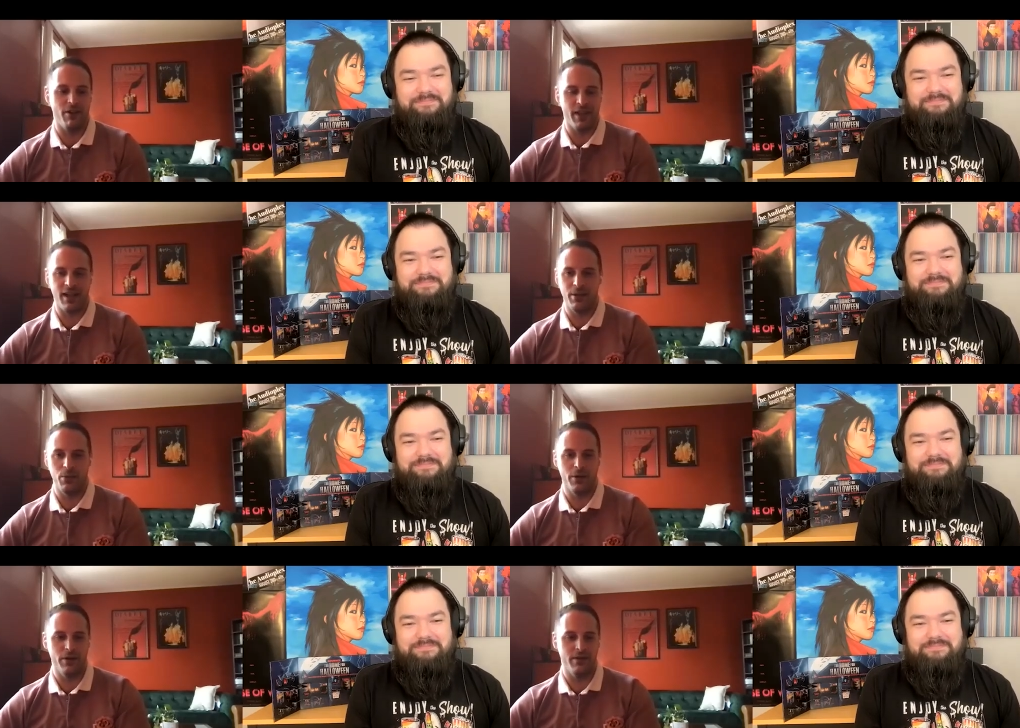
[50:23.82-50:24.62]
Speaker 1: for all the kind
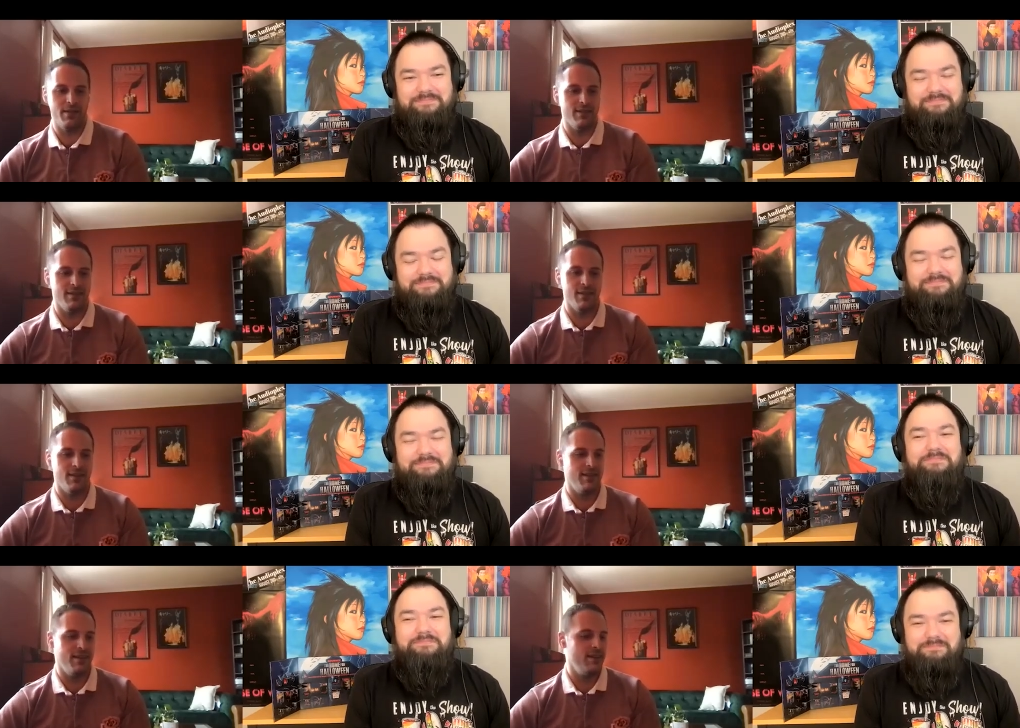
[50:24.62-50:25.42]
words and
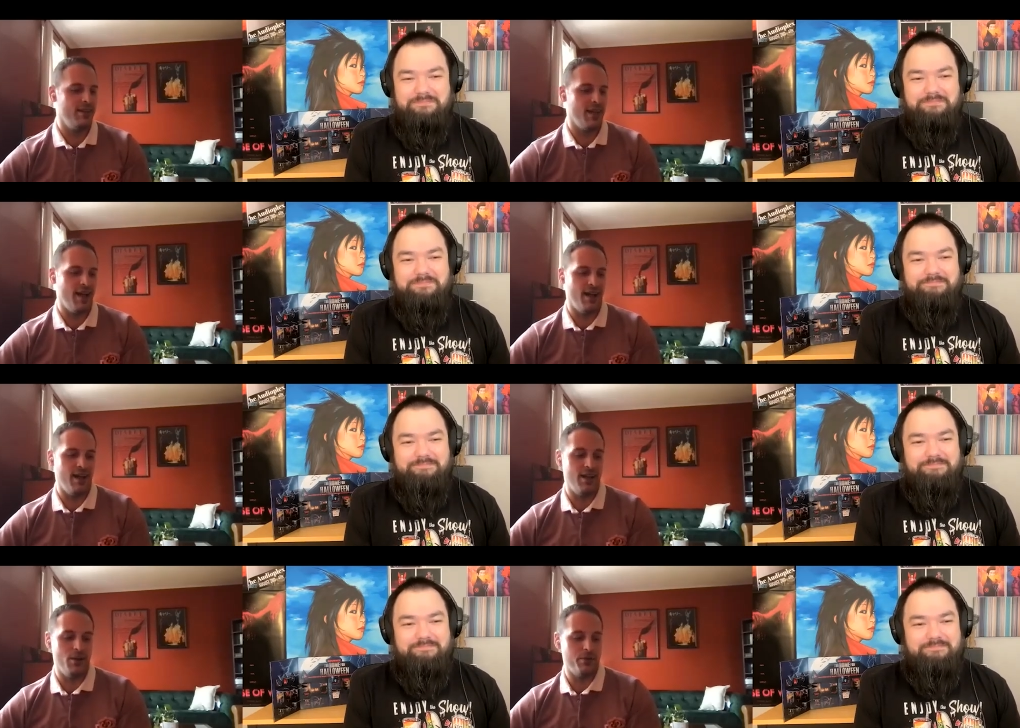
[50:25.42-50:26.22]

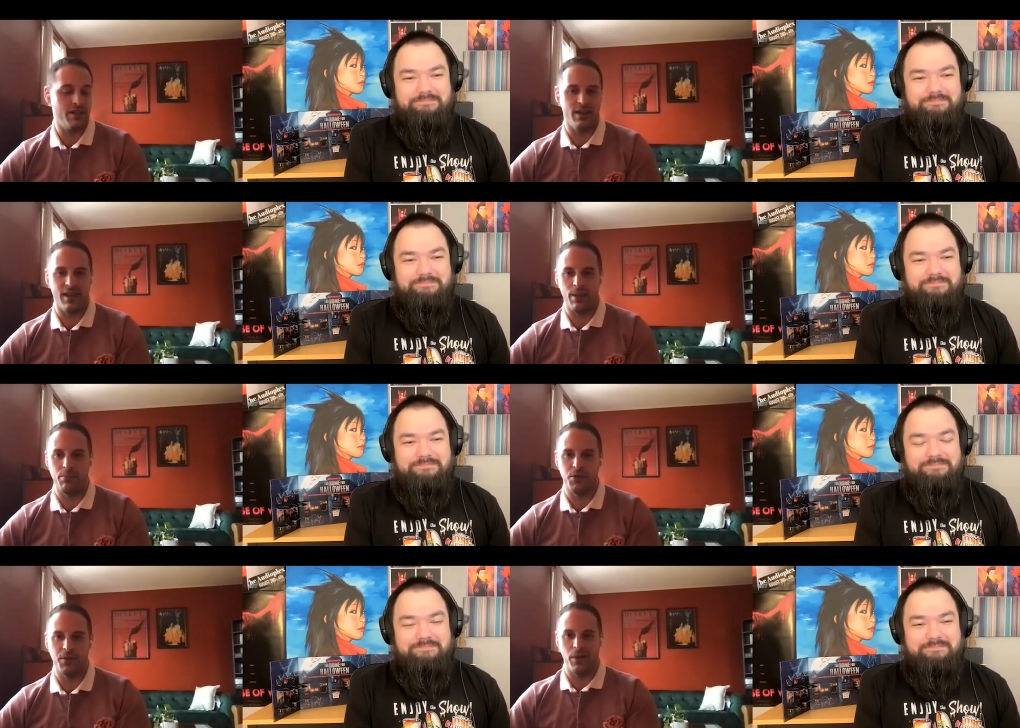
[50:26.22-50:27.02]
uh, we're just going to keep
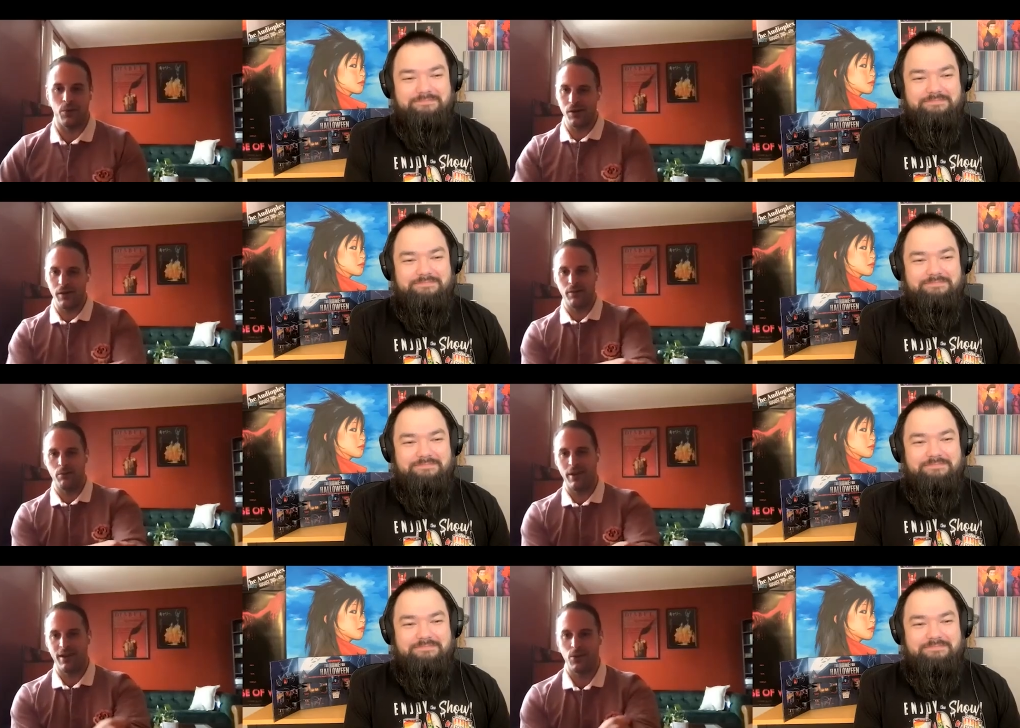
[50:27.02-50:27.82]
doing that work and
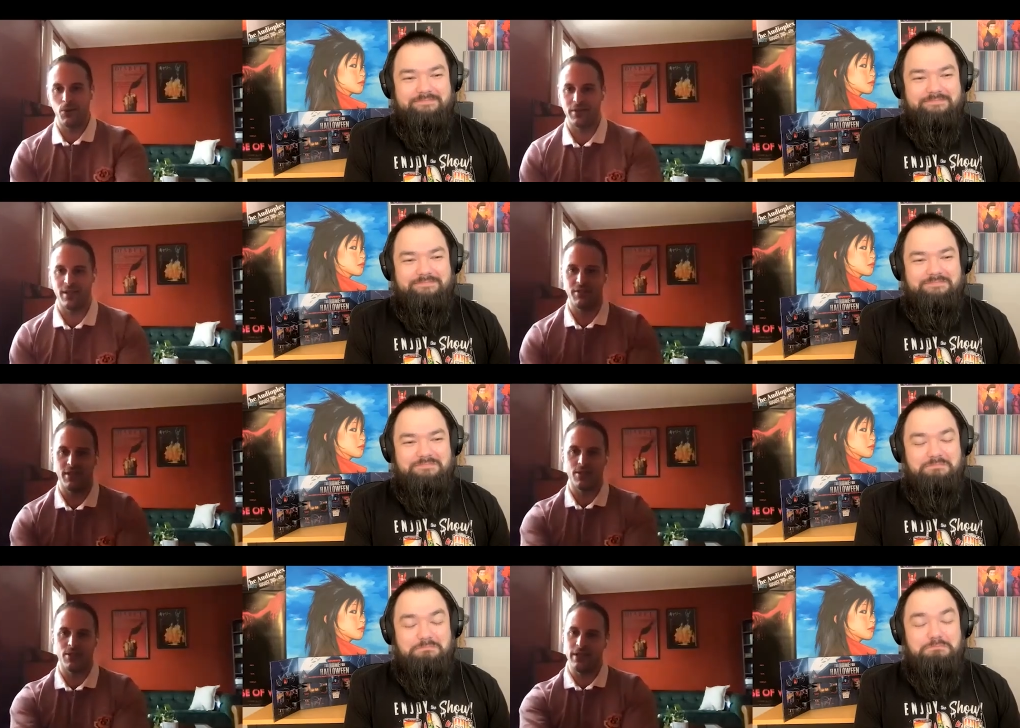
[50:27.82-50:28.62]
bringing cool stuff to
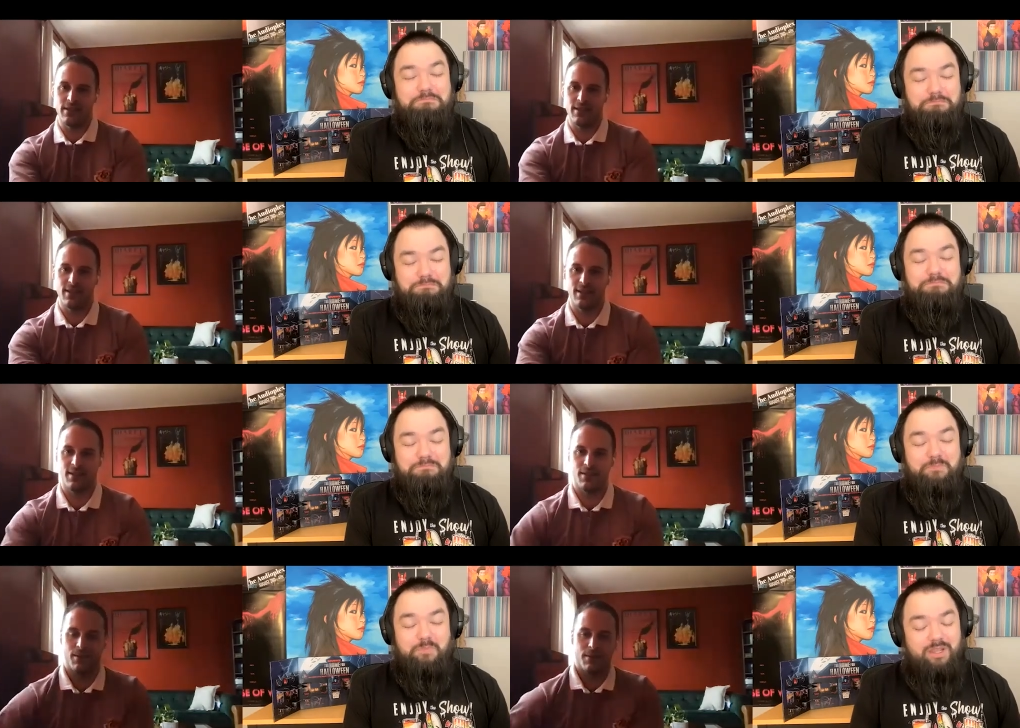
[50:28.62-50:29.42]
the service.
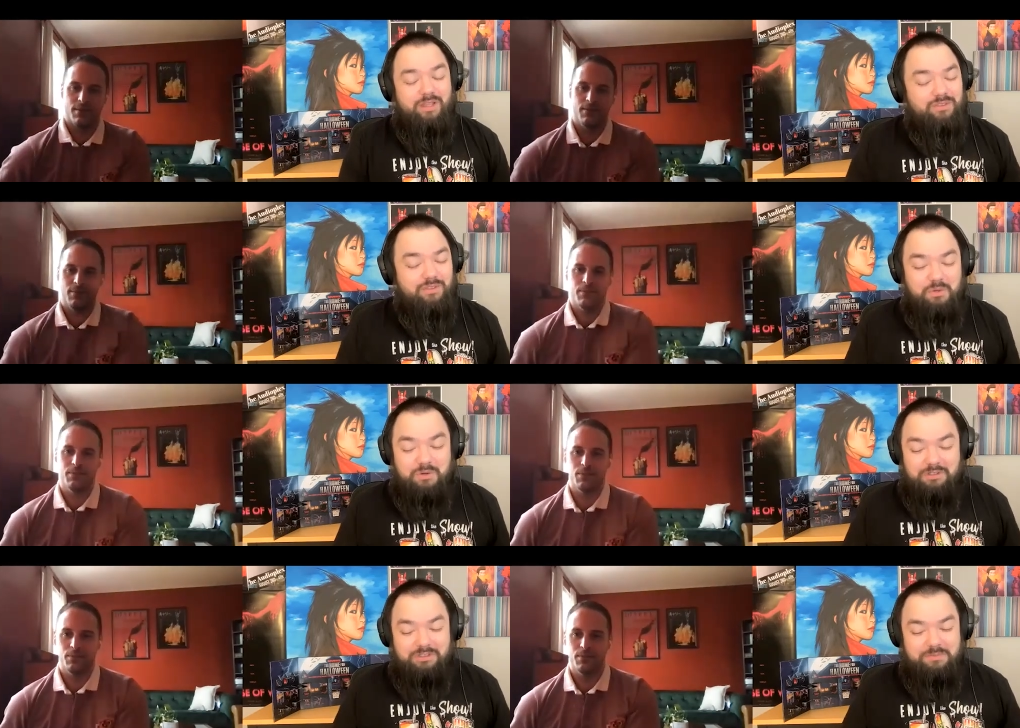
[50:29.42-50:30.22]
Speaker 2: The
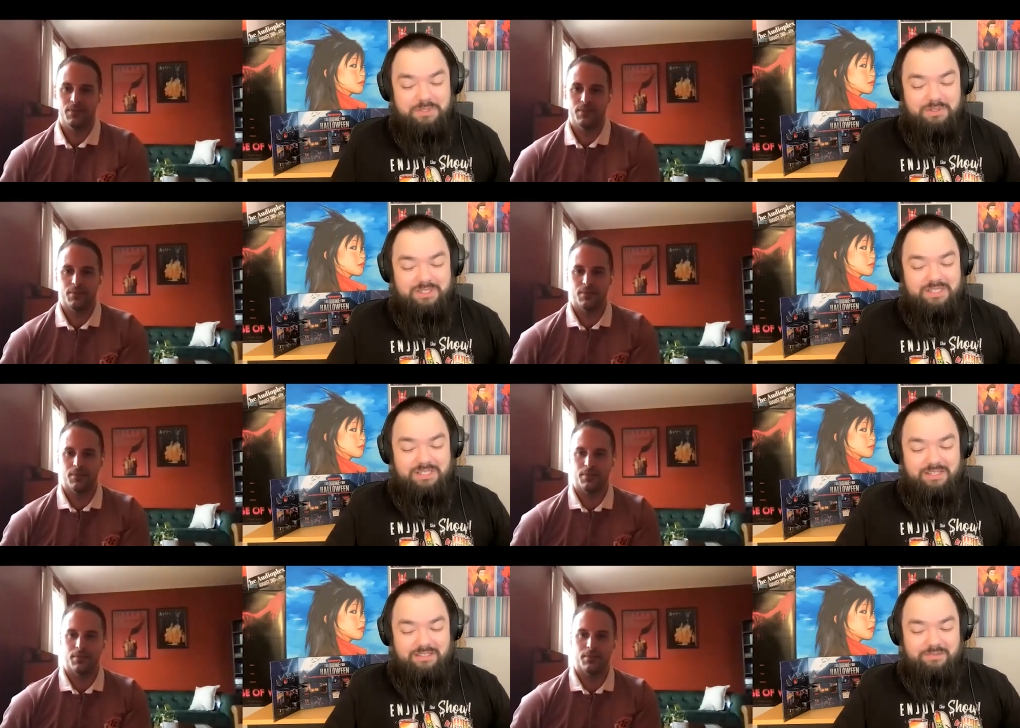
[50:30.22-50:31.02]
horror community,
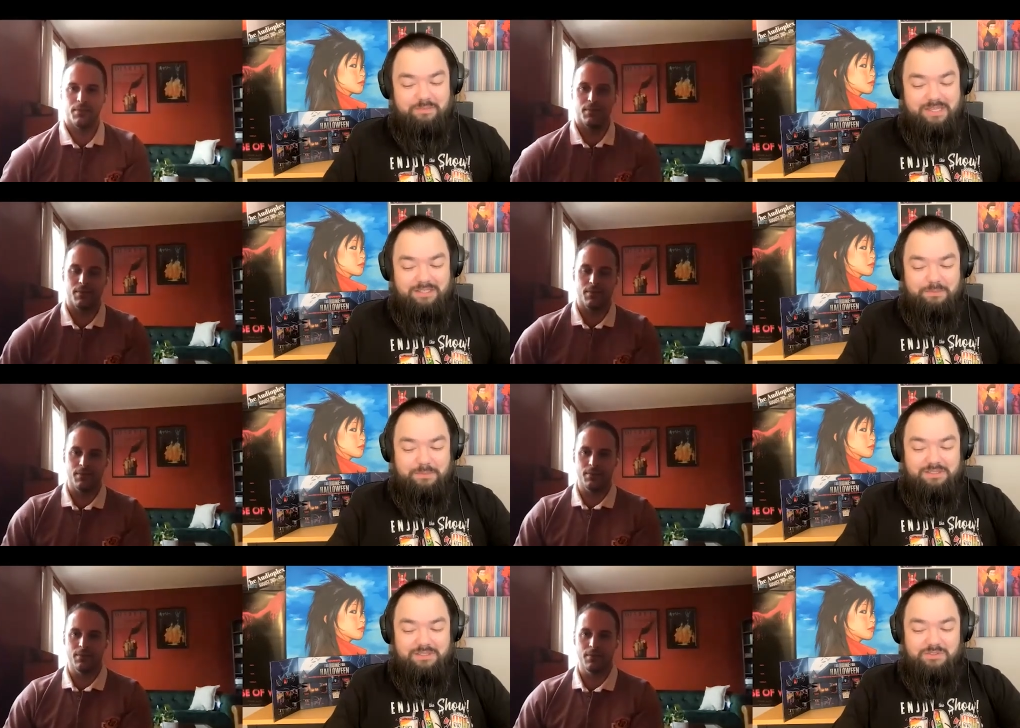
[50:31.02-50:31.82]
it may
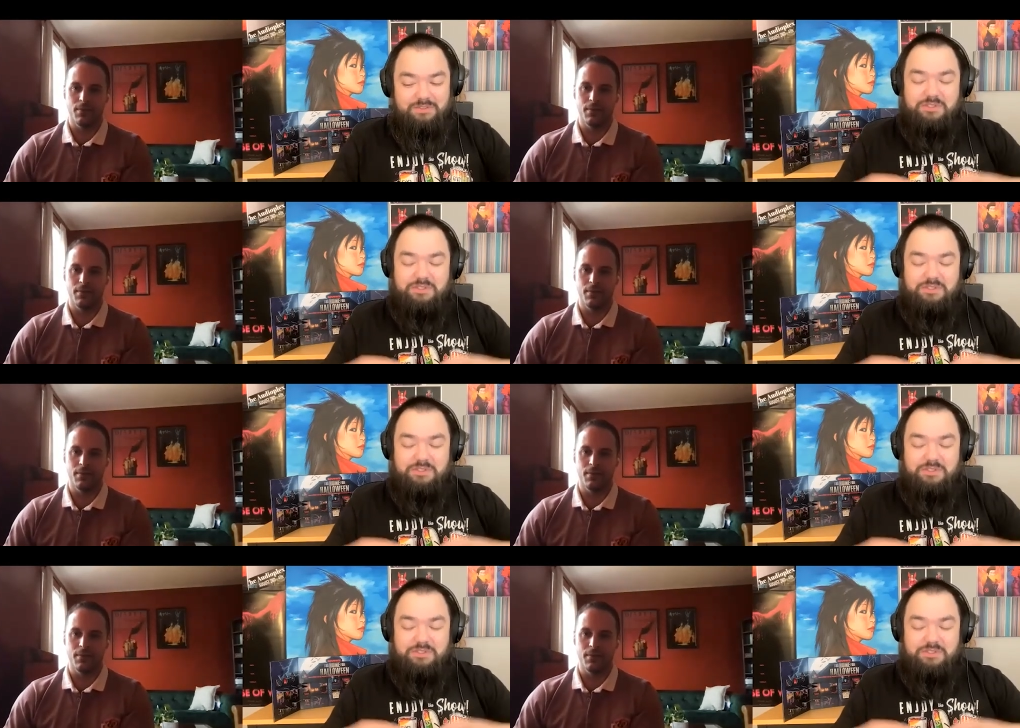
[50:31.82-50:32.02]
be